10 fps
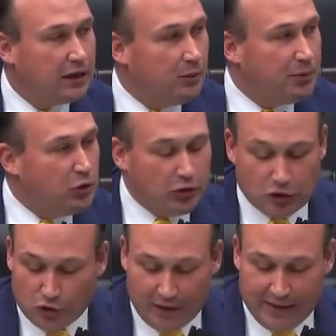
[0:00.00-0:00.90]
Computer
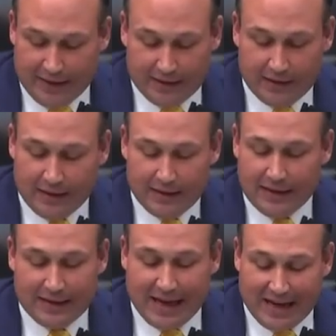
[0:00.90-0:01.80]
training
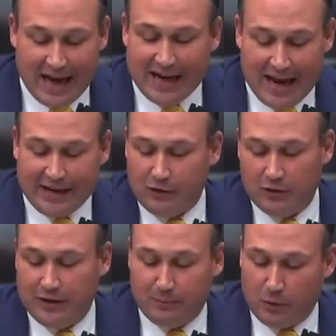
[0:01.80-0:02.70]
cannot
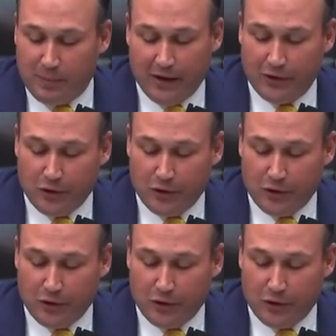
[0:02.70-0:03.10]
accurately prepare